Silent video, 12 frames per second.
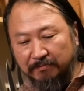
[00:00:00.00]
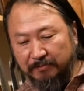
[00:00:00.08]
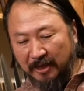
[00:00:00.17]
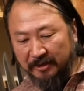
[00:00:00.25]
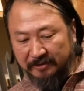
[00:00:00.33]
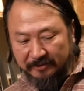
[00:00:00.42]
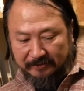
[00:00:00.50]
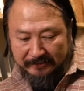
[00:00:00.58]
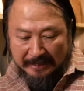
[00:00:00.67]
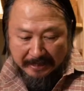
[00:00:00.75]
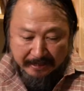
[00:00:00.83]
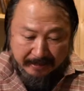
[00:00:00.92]
Price,
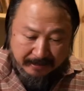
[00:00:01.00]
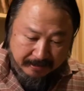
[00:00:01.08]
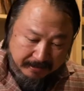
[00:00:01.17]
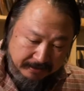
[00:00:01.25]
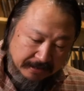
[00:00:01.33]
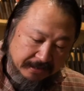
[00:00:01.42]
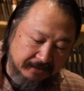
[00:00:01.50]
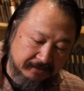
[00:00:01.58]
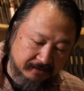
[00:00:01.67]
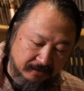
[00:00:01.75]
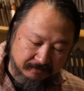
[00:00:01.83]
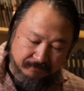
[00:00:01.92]

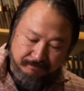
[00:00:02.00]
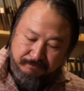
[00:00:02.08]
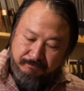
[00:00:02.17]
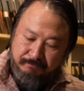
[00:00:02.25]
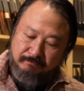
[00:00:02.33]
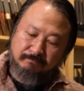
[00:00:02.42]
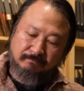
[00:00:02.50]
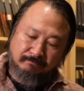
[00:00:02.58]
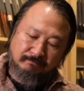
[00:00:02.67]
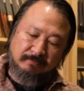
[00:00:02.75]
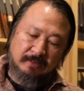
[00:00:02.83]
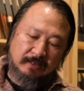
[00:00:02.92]
each knife,
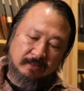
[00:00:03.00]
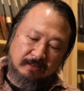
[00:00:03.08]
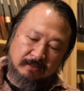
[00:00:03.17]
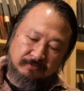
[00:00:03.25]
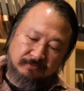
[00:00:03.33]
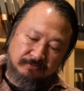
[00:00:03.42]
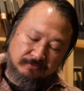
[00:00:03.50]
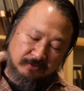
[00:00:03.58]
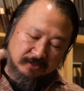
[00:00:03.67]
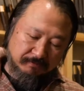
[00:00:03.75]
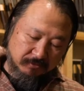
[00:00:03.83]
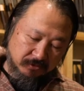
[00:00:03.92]
this for
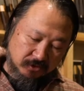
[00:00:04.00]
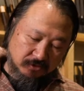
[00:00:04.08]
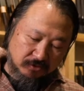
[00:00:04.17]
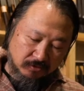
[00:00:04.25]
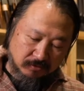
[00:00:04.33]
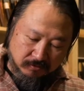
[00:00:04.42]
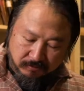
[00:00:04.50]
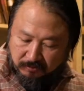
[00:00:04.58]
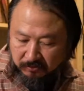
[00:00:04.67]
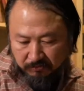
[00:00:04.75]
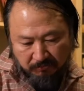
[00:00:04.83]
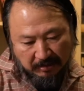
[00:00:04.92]
example, gyuto
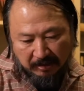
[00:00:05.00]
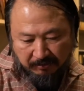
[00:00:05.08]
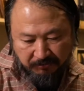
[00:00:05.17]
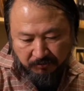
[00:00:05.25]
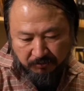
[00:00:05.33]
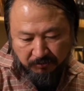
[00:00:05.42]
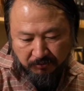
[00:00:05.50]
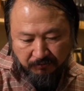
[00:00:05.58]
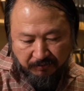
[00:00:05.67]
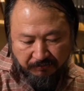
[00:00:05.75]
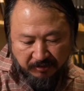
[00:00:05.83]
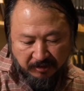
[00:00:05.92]
around
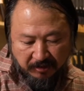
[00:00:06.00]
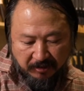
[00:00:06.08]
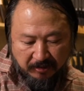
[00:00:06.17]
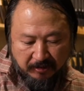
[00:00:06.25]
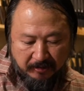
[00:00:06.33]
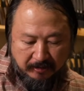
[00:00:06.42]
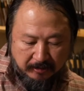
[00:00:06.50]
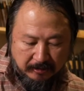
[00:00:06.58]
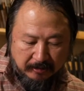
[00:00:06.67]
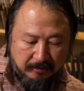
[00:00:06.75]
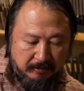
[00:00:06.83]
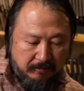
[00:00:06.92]
250,
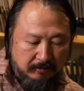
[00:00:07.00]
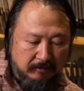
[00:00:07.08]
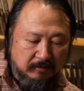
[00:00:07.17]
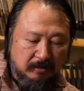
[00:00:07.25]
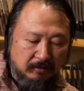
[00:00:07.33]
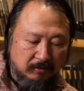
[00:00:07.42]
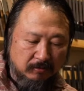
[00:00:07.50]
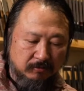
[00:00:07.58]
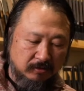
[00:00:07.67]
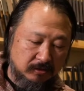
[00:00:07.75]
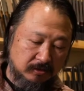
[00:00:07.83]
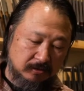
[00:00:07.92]

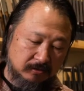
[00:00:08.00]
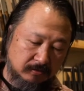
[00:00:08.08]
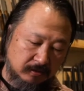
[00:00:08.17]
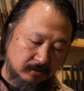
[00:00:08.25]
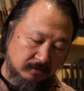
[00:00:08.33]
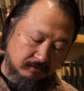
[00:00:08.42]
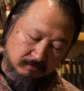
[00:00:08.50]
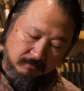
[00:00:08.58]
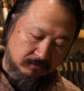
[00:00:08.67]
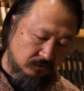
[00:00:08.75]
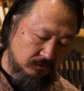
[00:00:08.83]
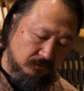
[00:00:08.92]
santoku is
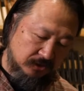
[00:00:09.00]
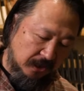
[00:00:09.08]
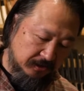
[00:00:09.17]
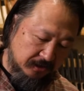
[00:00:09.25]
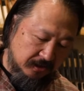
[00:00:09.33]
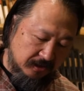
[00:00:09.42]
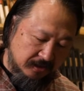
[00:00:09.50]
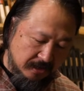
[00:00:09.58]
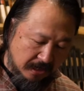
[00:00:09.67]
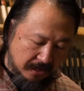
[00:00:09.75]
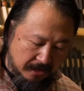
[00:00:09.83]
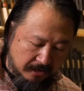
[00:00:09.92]
230,
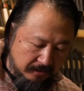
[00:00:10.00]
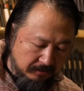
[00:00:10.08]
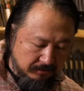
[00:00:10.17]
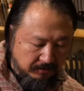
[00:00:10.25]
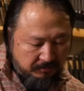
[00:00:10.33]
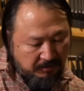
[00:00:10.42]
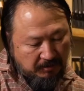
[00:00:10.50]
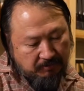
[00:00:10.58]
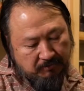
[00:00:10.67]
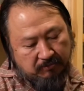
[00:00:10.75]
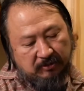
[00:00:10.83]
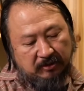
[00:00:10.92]
and this around
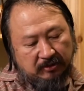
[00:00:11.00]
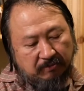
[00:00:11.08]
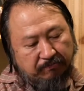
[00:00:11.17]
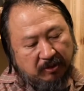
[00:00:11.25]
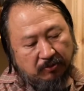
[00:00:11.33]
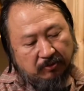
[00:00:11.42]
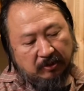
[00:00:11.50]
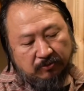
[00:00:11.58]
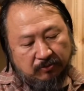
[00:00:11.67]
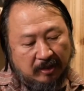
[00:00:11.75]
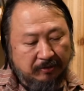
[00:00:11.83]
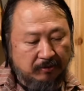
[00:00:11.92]
just below the
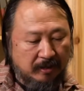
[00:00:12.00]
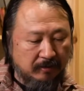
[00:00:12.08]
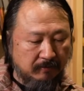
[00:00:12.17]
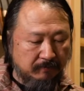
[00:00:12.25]
200.